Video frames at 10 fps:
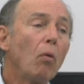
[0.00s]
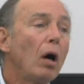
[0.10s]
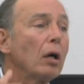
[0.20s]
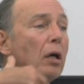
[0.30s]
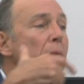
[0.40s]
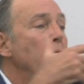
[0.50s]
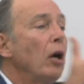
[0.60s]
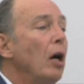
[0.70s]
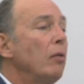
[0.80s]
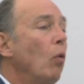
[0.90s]
walk coming
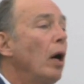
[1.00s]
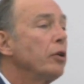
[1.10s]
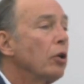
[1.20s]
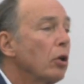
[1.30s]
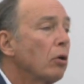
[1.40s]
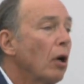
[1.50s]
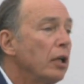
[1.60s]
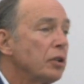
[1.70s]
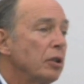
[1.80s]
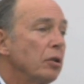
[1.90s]
on while you're
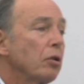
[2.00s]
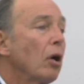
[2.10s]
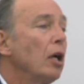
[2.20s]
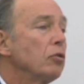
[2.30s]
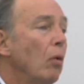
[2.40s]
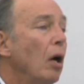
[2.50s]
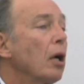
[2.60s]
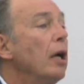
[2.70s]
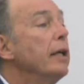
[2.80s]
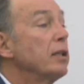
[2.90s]
crossing in the crosswalk
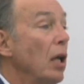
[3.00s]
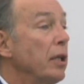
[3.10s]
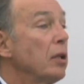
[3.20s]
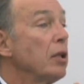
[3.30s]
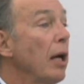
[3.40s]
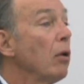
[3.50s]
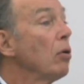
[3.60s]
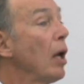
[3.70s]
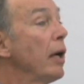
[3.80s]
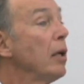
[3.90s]
is like the yellow
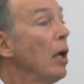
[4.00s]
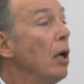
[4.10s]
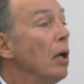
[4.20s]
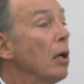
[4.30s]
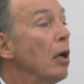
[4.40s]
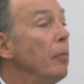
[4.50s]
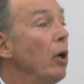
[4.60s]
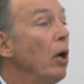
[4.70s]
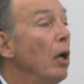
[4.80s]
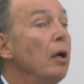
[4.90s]
light coming
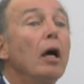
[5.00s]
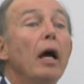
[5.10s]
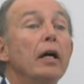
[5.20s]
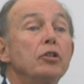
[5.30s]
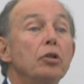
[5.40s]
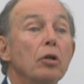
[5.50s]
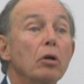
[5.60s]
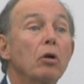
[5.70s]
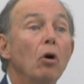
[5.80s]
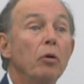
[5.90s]
on as you're
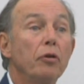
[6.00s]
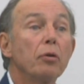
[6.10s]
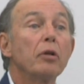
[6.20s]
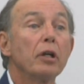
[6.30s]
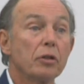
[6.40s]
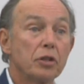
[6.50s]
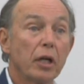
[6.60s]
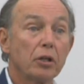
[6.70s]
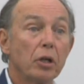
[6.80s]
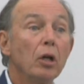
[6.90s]
going through the
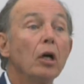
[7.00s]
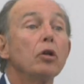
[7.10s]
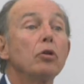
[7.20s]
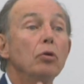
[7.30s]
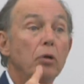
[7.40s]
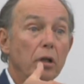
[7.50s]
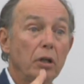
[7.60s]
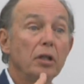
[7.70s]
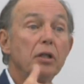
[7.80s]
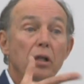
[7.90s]
intersection. You can
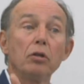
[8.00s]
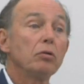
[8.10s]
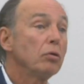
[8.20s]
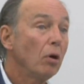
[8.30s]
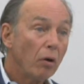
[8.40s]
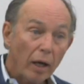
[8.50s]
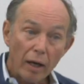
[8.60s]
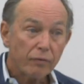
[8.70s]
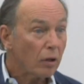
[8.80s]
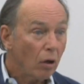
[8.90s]
continue, you don't
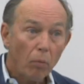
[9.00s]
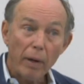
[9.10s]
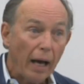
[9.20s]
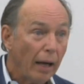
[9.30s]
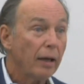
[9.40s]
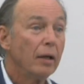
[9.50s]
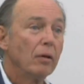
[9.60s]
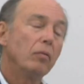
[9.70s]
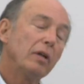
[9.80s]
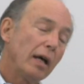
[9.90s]
have to go back,
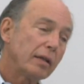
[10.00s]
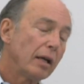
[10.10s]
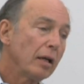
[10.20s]
well, not that